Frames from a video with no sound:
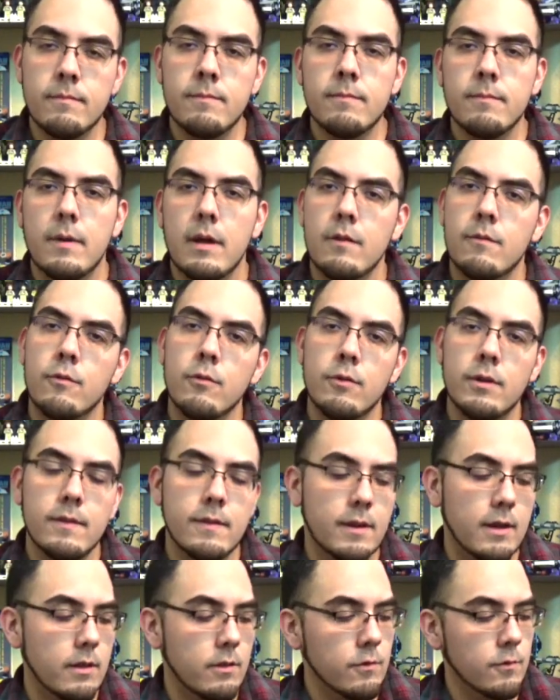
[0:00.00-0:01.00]
My tuning
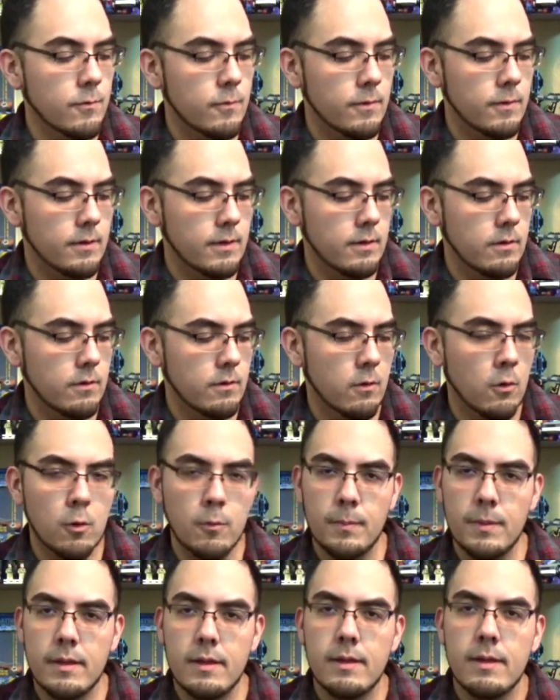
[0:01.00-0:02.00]
that I use for the
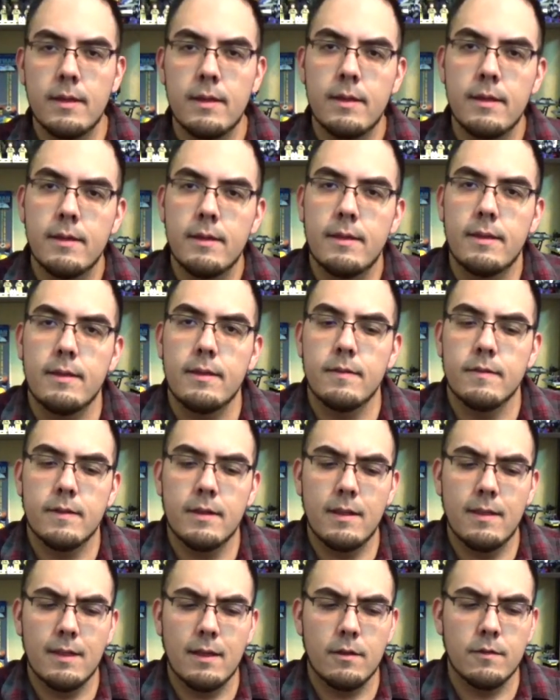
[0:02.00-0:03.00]
golpe is
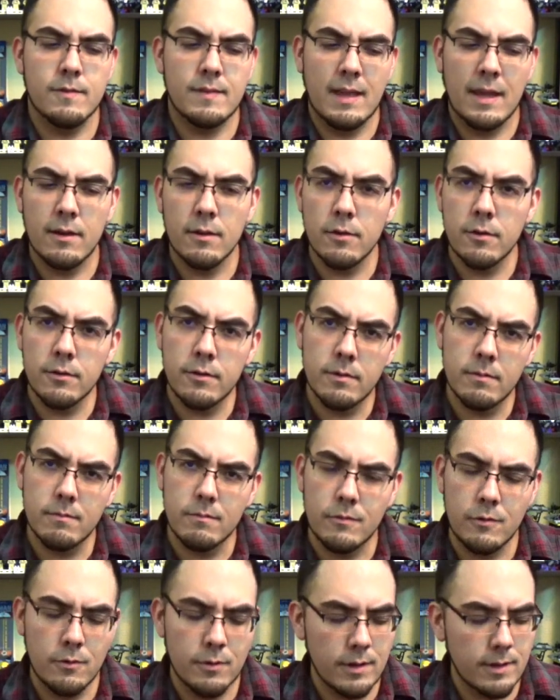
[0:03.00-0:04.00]
kind of like a standard
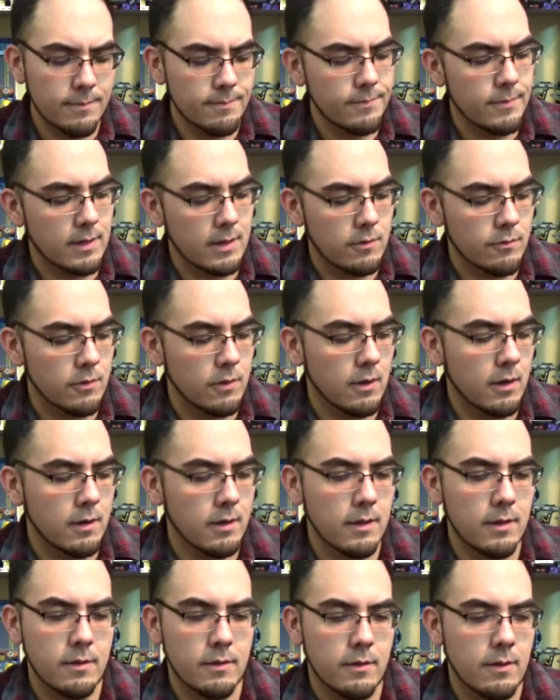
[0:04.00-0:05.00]
tuning, I guess you'd
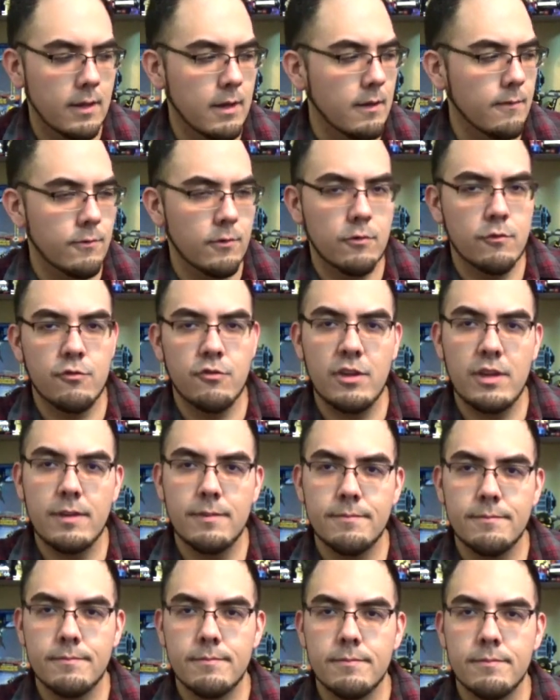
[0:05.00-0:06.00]
call it. You have your
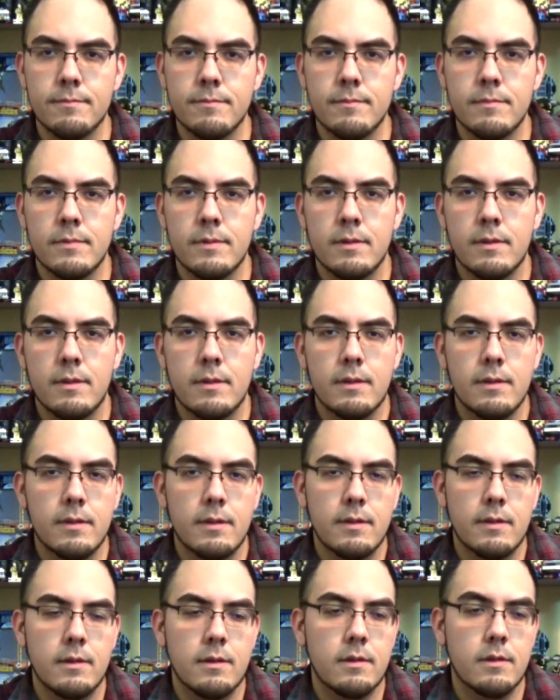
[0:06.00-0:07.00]
G,
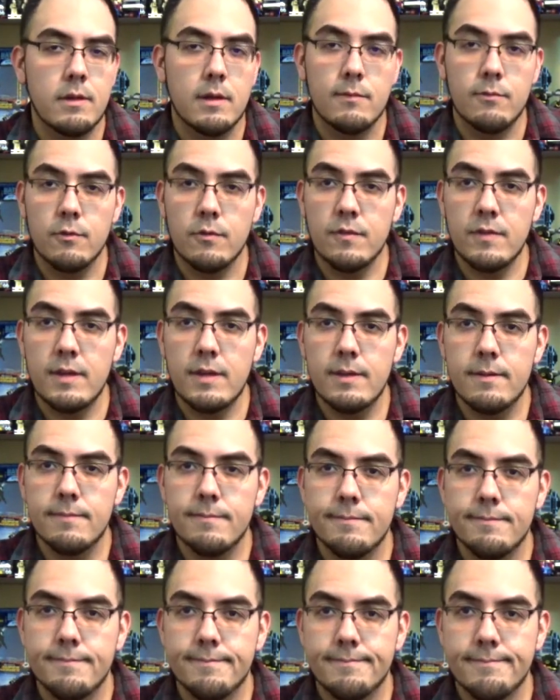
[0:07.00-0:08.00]
you have your
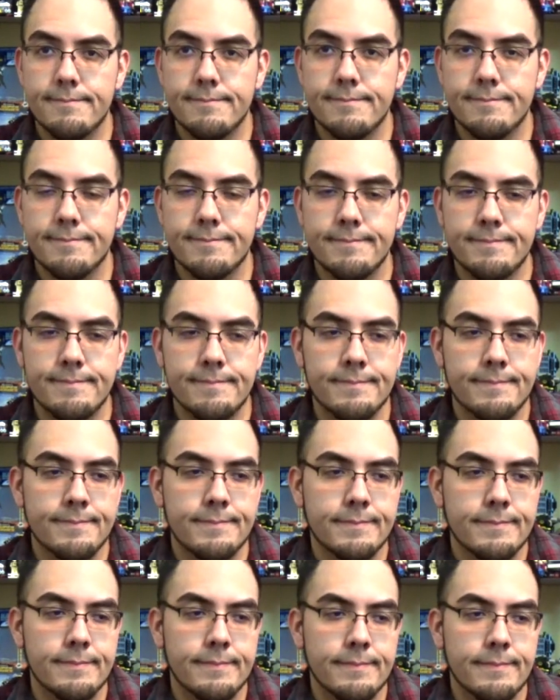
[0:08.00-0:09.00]
C, you
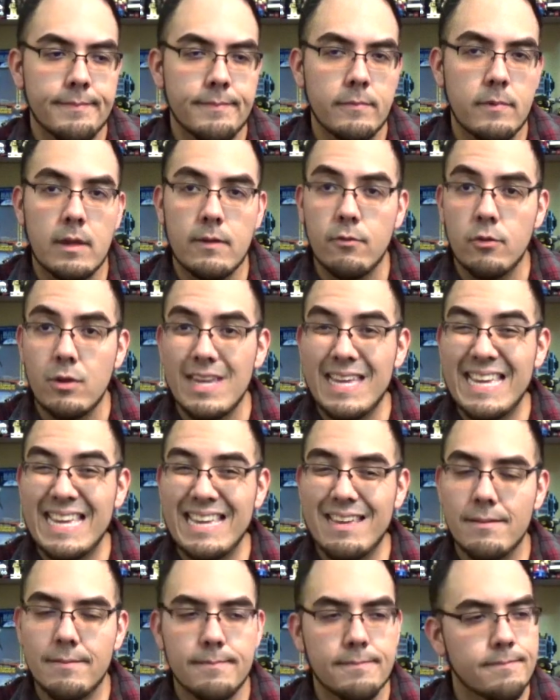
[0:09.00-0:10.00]
have your
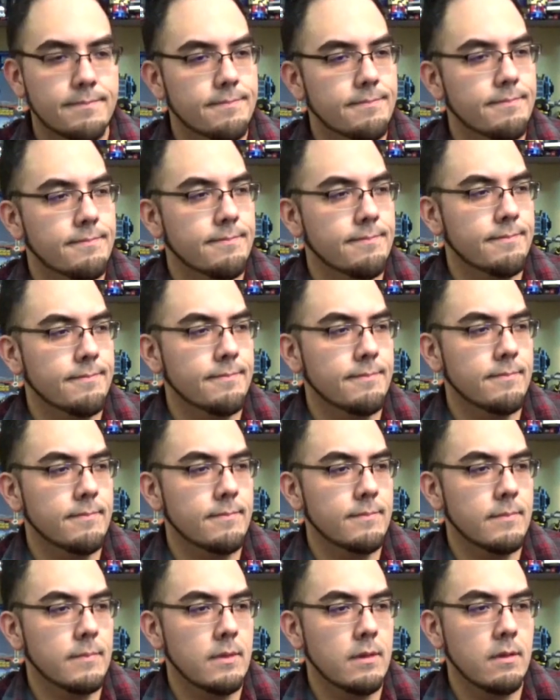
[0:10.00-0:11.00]
E, you
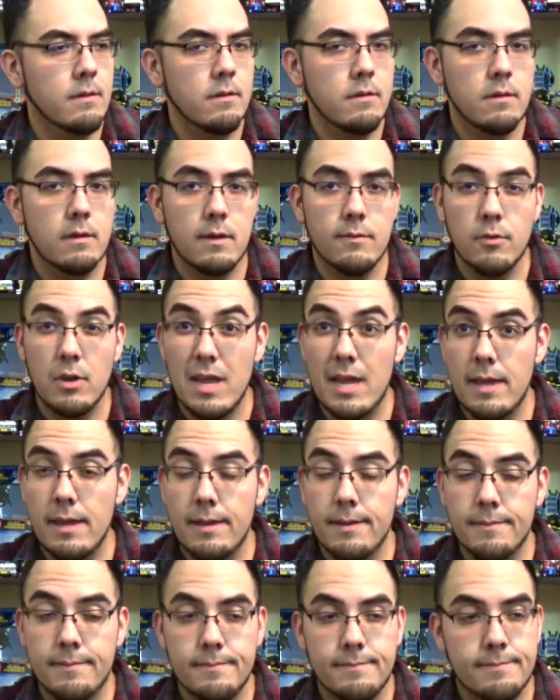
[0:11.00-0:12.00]
have your
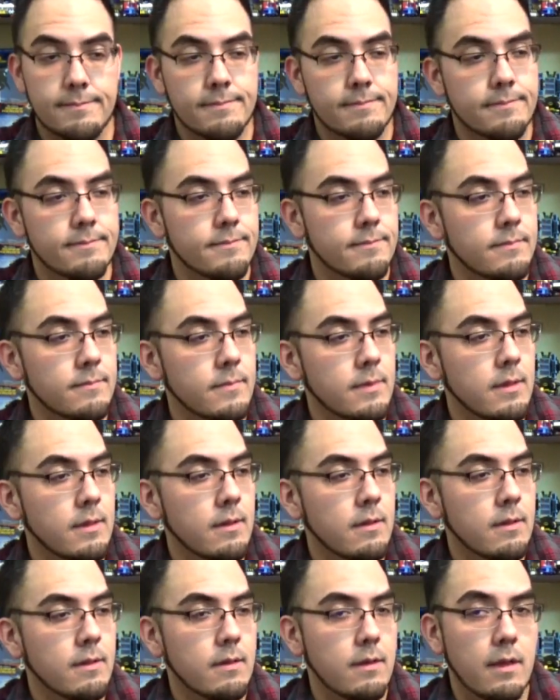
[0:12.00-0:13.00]
A,
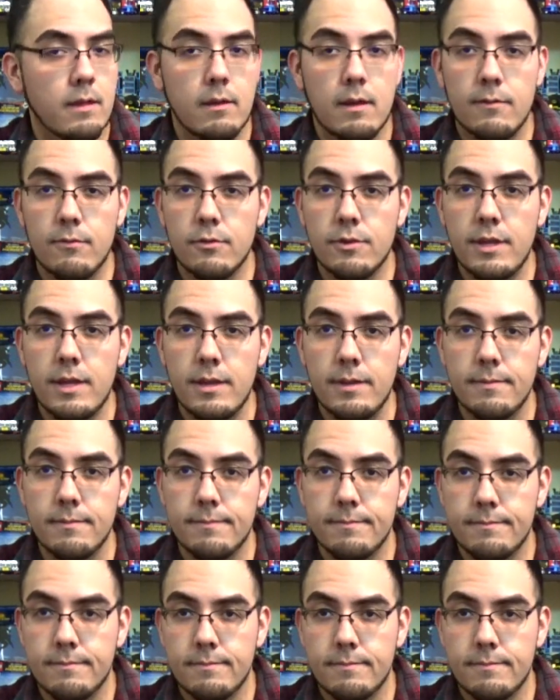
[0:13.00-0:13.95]
and you have your D.